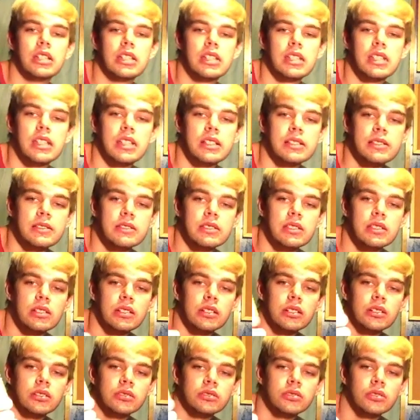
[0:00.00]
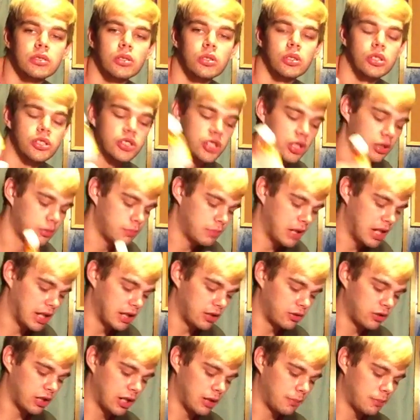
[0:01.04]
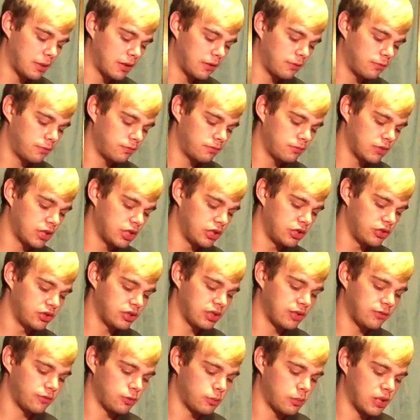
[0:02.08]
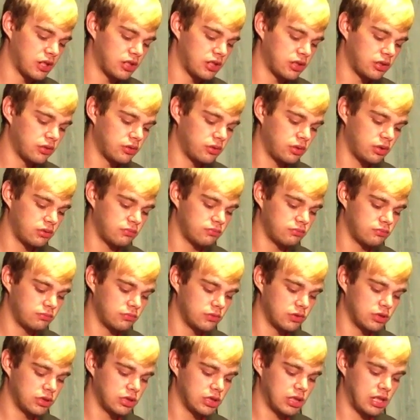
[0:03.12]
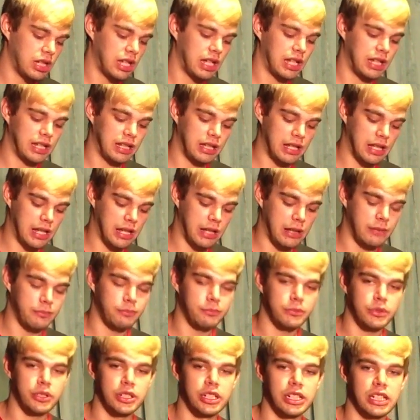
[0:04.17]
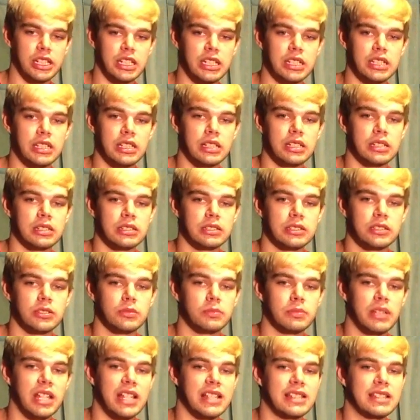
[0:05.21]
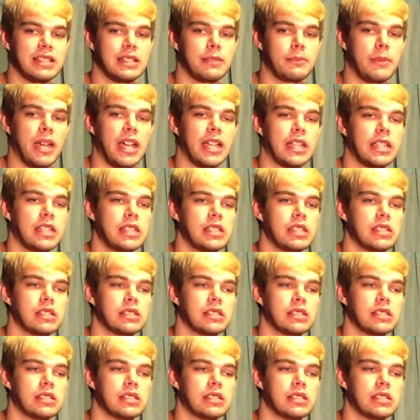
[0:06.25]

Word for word: It's the Orajel pain crap I'm using for my teeth. I'm putting it in a little plastic baggie